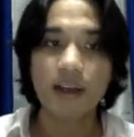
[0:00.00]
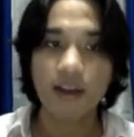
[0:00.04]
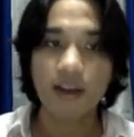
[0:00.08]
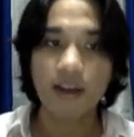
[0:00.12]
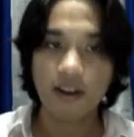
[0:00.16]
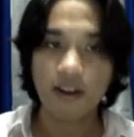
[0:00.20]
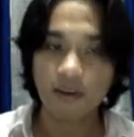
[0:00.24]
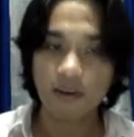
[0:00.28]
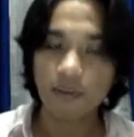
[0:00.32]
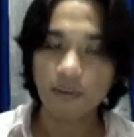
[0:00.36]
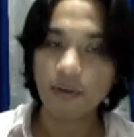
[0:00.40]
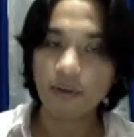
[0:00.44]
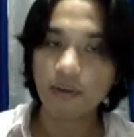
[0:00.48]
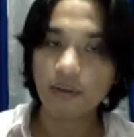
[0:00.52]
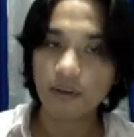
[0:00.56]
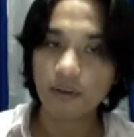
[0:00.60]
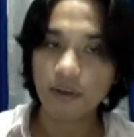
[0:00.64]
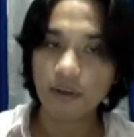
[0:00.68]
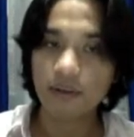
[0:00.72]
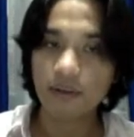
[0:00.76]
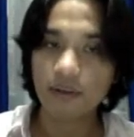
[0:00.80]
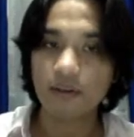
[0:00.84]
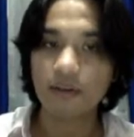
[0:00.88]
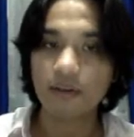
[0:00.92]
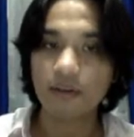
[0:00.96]
And number
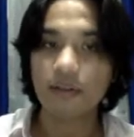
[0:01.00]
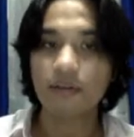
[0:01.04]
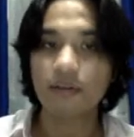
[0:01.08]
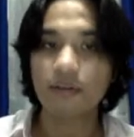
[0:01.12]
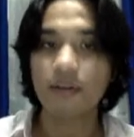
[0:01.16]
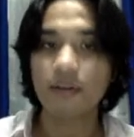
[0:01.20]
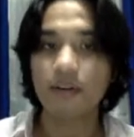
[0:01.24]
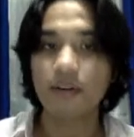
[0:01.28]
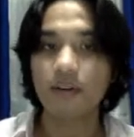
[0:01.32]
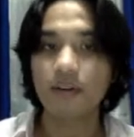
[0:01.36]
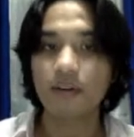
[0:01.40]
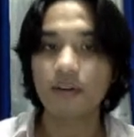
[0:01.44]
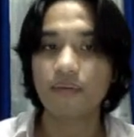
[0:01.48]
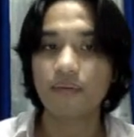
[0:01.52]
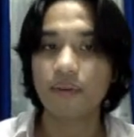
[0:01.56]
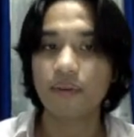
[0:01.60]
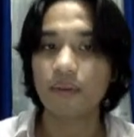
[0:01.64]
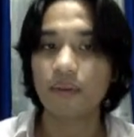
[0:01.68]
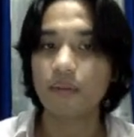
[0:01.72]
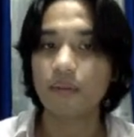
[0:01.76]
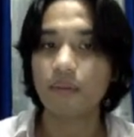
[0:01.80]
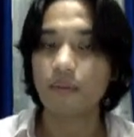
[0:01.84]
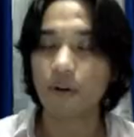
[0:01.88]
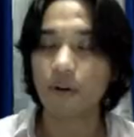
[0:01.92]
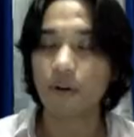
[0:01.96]
three, there are
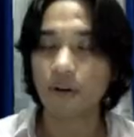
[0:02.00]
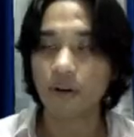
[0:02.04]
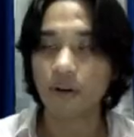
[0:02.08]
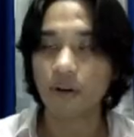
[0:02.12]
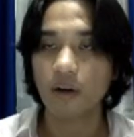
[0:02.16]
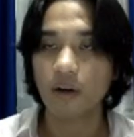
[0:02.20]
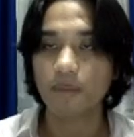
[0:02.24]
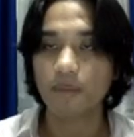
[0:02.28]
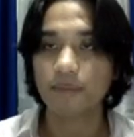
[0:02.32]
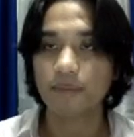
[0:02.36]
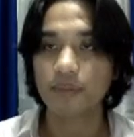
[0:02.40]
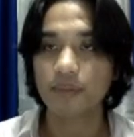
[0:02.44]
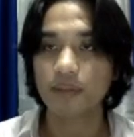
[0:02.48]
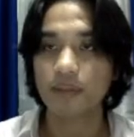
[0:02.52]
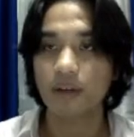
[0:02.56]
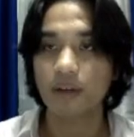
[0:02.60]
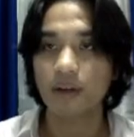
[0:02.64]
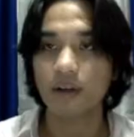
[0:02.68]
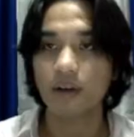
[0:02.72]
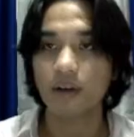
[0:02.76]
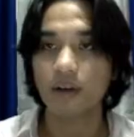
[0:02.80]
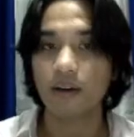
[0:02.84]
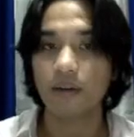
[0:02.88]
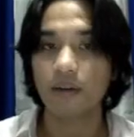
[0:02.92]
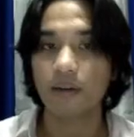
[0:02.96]
different markup
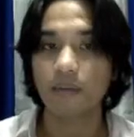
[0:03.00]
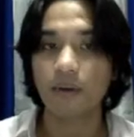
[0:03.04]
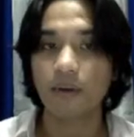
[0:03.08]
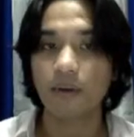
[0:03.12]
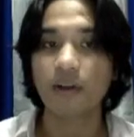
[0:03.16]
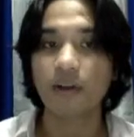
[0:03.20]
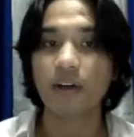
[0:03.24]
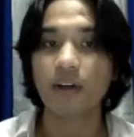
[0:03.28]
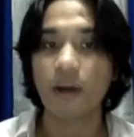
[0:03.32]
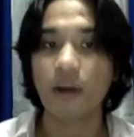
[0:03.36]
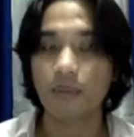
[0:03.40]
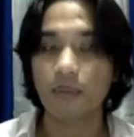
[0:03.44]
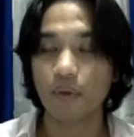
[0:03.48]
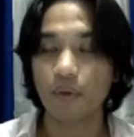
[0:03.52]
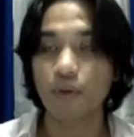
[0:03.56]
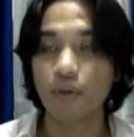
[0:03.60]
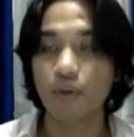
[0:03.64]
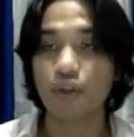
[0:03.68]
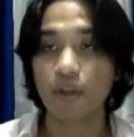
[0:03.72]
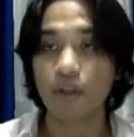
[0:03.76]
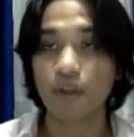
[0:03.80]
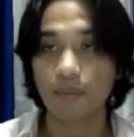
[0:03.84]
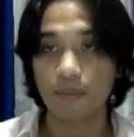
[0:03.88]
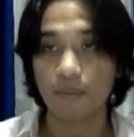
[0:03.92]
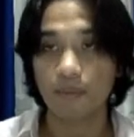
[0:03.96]
on
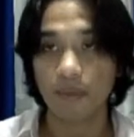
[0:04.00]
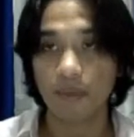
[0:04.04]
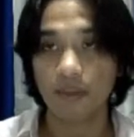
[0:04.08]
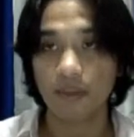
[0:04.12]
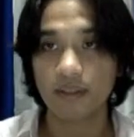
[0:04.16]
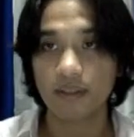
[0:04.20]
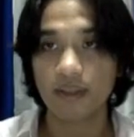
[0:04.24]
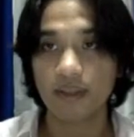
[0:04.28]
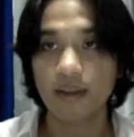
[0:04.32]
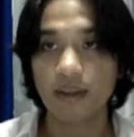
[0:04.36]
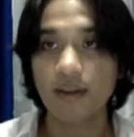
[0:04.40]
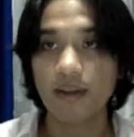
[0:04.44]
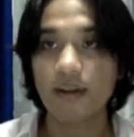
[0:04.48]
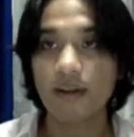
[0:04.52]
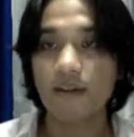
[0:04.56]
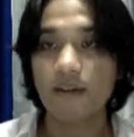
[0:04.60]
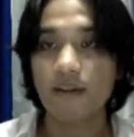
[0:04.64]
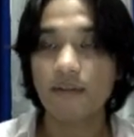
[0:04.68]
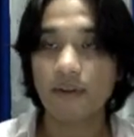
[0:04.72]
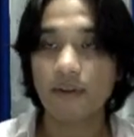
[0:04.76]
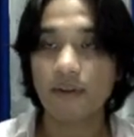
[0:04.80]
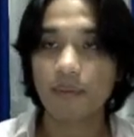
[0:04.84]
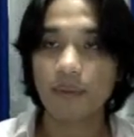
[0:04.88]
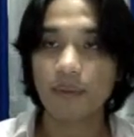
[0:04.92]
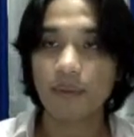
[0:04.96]
shipments
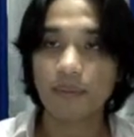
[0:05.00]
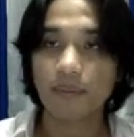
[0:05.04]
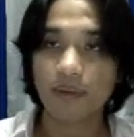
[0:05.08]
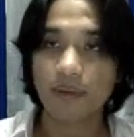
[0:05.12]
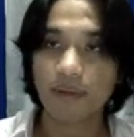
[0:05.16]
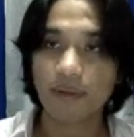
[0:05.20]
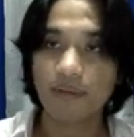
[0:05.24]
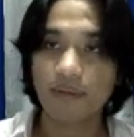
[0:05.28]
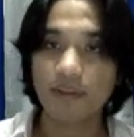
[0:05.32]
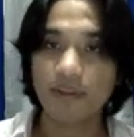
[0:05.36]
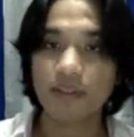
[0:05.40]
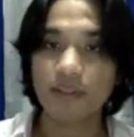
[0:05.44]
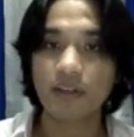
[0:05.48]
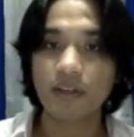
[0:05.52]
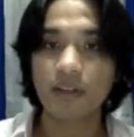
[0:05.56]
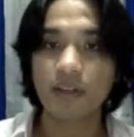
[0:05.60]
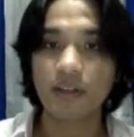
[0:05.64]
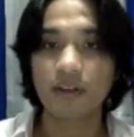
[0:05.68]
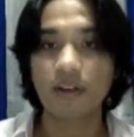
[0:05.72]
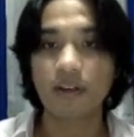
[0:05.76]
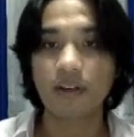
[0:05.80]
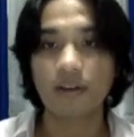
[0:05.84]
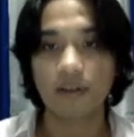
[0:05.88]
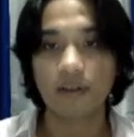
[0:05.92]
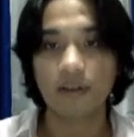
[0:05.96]
from the previous year and
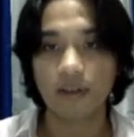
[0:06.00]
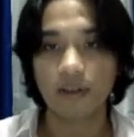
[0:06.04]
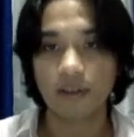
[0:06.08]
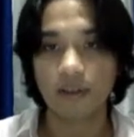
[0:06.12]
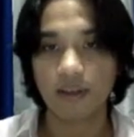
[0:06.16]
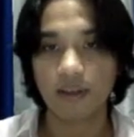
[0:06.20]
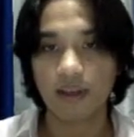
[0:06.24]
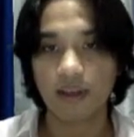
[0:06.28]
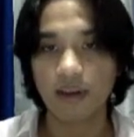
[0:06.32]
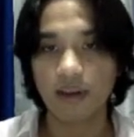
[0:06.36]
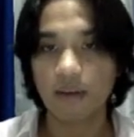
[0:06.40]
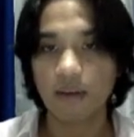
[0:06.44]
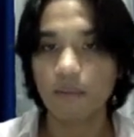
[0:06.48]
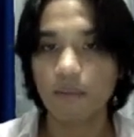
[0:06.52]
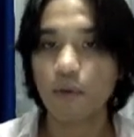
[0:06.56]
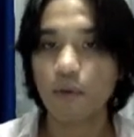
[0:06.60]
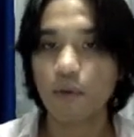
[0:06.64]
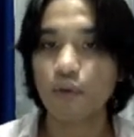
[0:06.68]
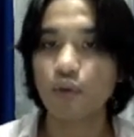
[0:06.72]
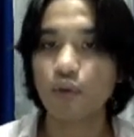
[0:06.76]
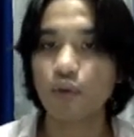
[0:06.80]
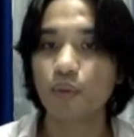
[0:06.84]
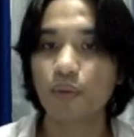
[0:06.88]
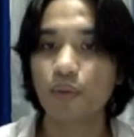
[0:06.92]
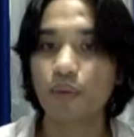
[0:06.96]
the current year, but
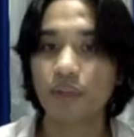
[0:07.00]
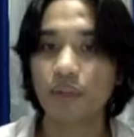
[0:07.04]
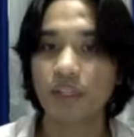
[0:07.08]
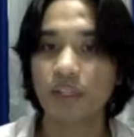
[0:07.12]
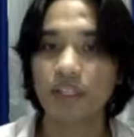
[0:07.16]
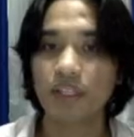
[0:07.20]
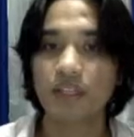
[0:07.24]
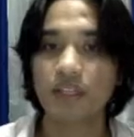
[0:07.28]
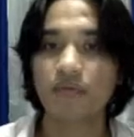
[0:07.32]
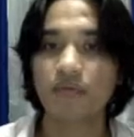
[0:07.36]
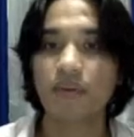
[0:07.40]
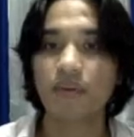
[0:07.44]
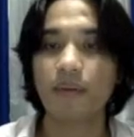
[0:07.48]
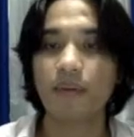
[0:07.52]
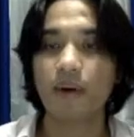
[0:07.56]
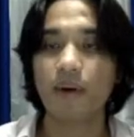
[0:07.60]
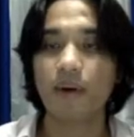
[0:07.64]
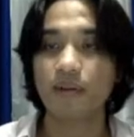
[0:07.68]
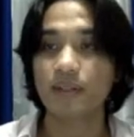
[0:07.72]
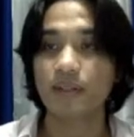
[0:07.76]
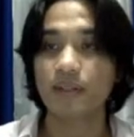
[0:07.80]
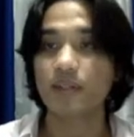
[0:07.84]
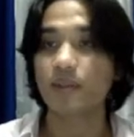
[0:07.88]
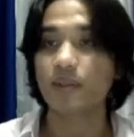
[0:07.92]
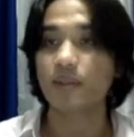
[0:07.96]
no purchases from
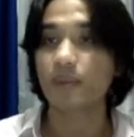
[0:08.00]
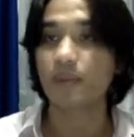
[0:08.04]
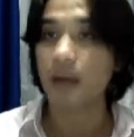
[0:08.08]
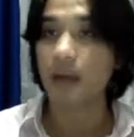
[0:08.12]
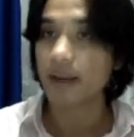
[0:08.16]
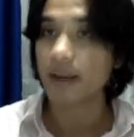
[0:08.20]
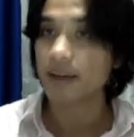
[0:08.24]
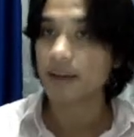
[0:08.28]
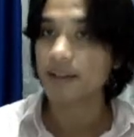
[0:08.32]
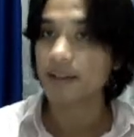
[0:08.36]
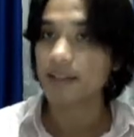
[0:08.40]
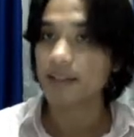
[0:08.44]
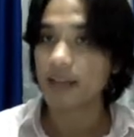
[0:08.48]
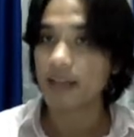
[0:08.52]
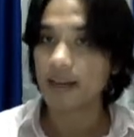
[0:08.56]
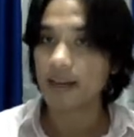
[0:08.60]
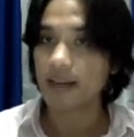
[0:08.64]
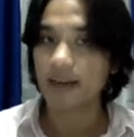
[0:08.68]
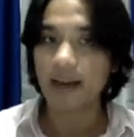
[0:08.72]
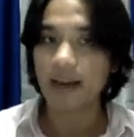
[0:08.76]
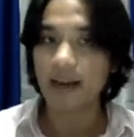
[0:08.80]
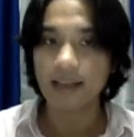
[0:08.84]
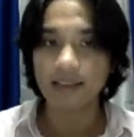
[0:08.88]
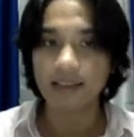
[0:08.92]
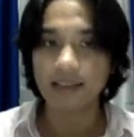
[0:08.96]
outside suppliers. And
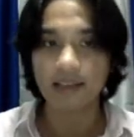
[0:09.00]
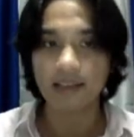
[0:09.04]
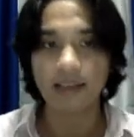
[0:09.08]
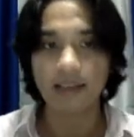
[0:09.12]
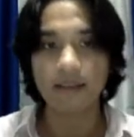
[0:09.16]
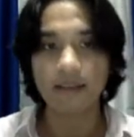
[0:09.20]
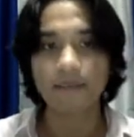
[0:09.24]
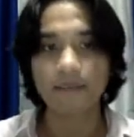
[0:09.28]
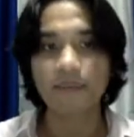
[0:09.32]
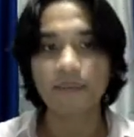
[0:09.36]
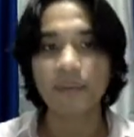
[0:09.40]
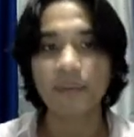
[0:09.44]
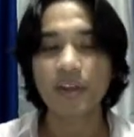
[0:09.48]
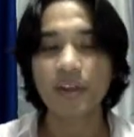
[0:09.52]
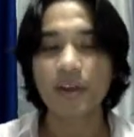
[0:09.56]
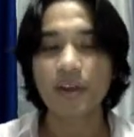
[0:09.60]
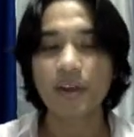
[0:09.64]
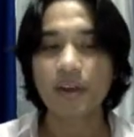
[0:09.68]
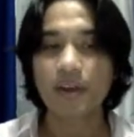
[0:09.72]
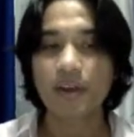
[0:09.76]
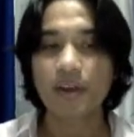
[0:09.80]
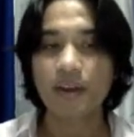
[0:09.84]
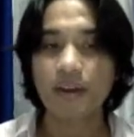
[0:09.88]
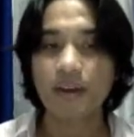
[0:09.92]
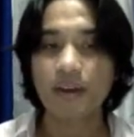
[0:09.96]
lastly,
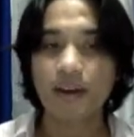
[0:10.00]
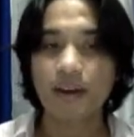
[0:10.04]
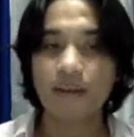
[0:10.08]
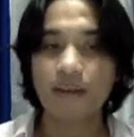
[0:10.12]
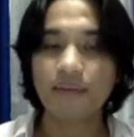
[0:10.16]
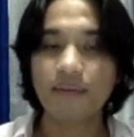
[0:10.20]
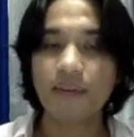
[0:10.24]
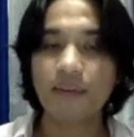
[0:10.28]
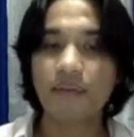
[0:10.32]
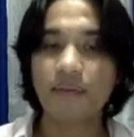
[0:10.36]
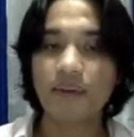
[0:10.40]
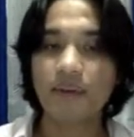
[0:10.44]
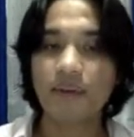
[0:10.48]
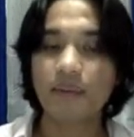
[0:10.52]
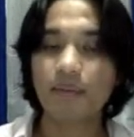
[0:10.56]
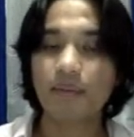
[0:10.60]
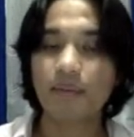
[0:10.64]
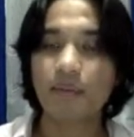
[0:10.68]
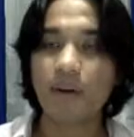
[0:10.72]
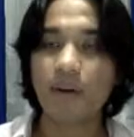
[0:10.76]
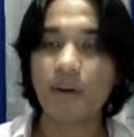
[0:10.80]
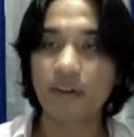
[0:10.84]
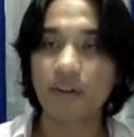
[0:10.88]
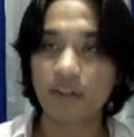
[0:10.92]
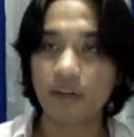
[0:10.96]
you have different
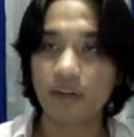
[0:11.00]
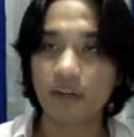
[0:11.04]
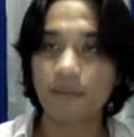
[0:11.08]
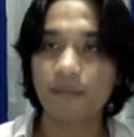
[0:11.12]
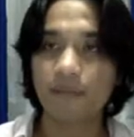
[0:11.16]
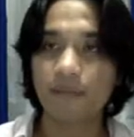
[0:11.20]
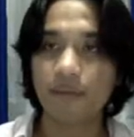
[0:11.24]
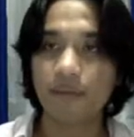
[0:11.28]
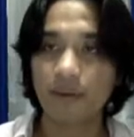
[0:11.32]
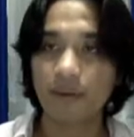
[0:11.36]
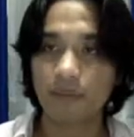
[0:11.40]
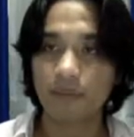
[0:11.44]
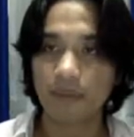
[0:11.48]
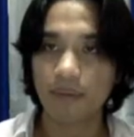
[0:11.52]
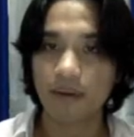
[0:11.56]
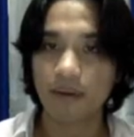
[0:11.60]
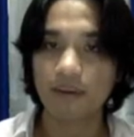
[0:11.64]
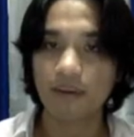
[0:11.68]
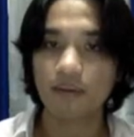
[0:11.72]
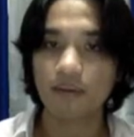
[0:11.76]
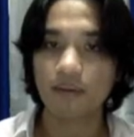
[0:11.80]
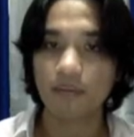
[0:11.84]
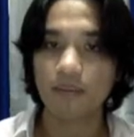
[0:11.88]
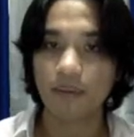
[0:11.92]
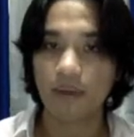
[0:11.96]
markup from
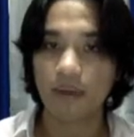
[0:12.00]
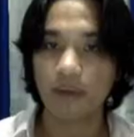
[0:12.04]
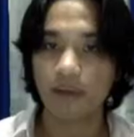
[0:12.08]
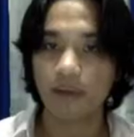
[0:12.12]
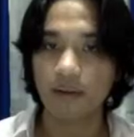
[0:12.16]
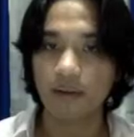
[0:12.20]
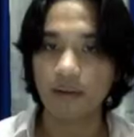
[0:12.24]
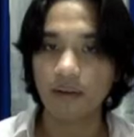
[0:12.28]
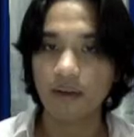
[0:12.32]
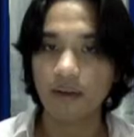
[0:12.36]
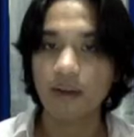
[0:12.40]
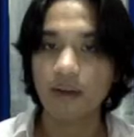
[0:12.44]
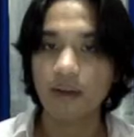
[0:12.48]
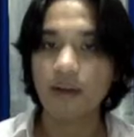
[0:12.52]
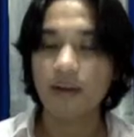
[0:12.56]
period to period.